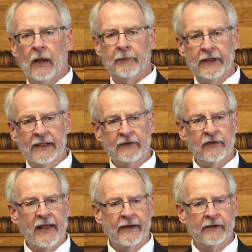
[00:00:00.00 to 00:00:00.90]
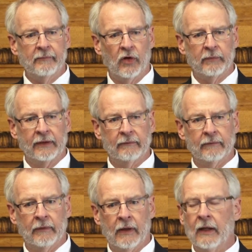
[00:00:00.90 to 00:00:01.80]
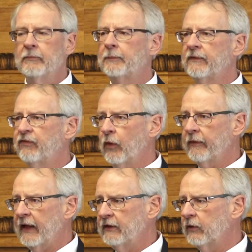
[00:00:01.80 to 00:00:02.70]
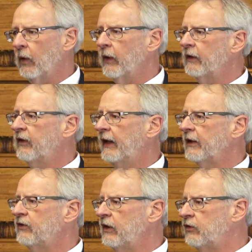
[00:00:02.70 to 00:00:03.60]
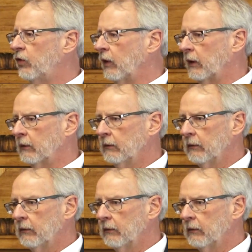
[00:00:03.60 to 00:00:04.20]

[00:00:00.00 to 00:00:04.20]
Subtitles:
I'm going to get to that in a moment, but before I do, I want to take a detour.